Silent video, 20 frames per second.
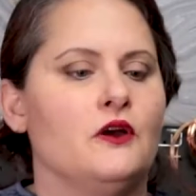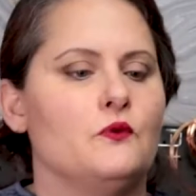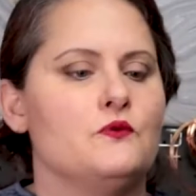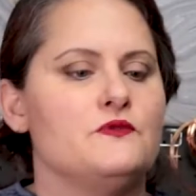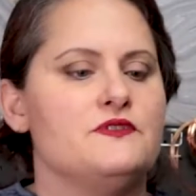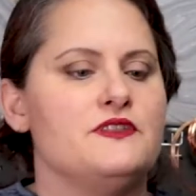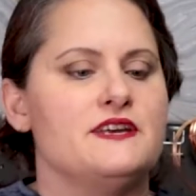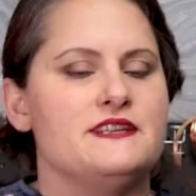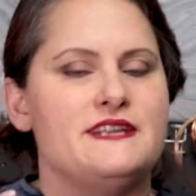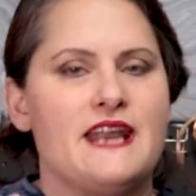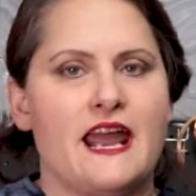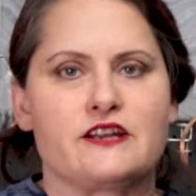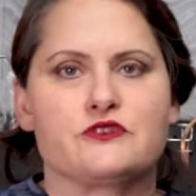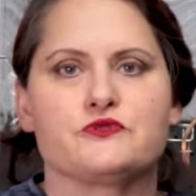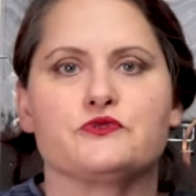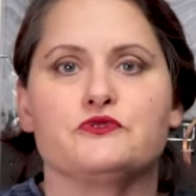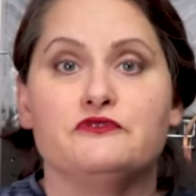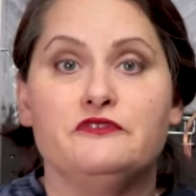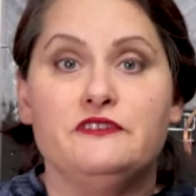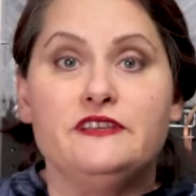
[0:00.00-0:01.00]
the
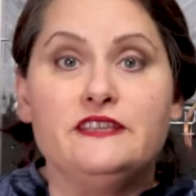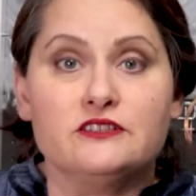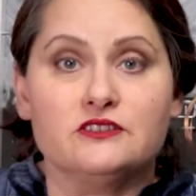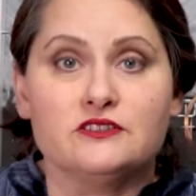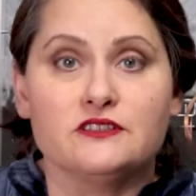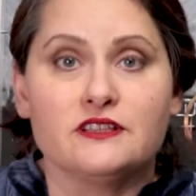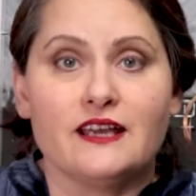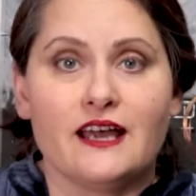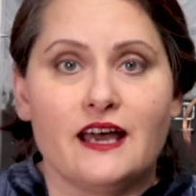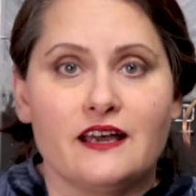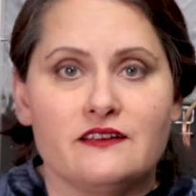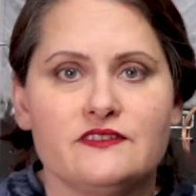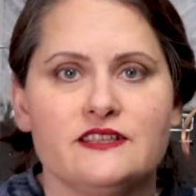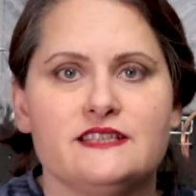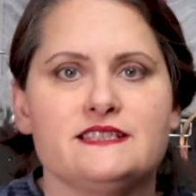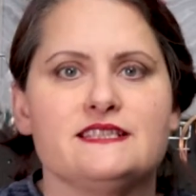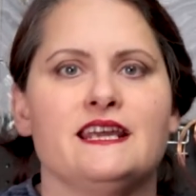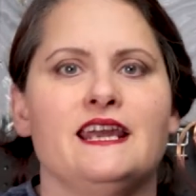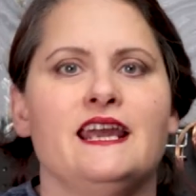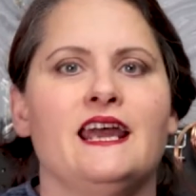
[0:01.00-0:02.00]
natural feel of
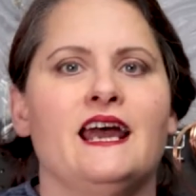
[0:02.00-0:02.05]
it.